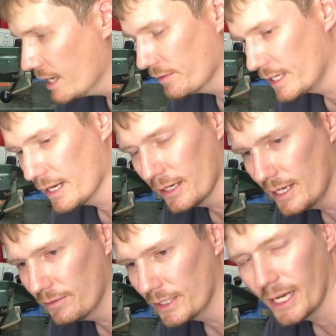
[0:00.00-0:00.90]
never get an
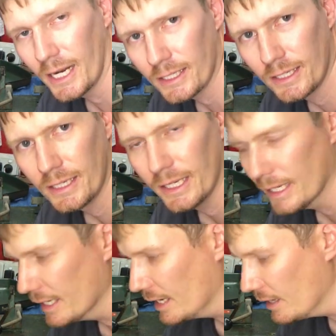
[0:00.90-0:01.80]
even cut.
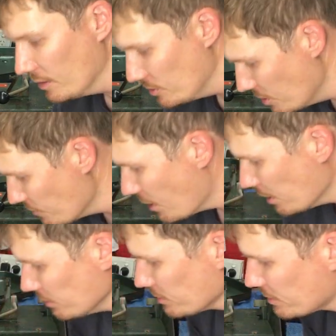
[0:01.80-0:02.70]
New
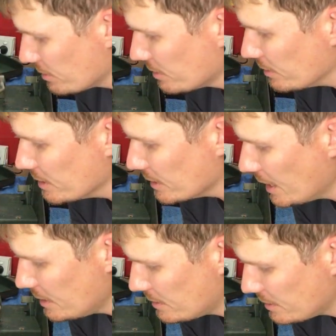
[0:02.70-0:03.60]
rollers these
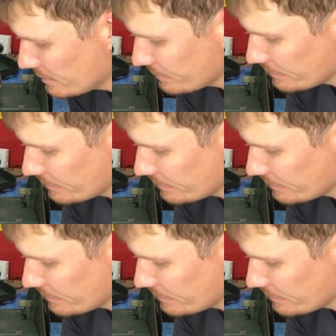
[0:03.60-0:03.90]
days,